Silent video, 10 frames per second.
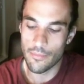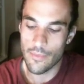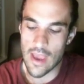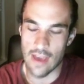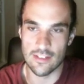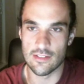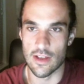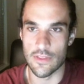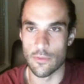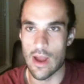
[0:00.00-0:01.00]
X,
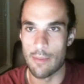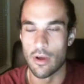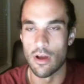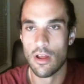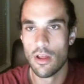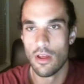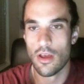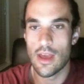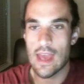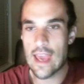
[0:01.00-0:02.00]
like the rapper.
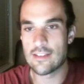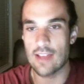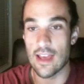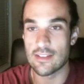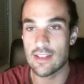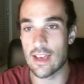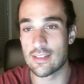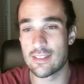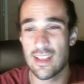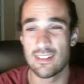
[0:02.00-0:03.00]
XXX
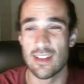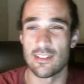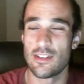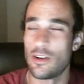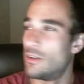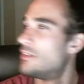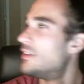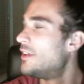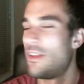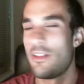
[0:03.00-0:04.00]
Tentacion.
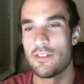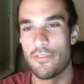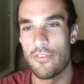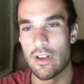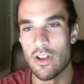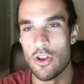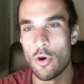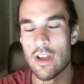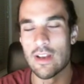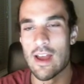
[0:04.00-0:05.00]
He's a fucking
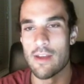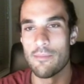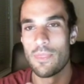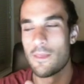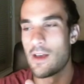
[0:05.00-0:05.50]
annoying name.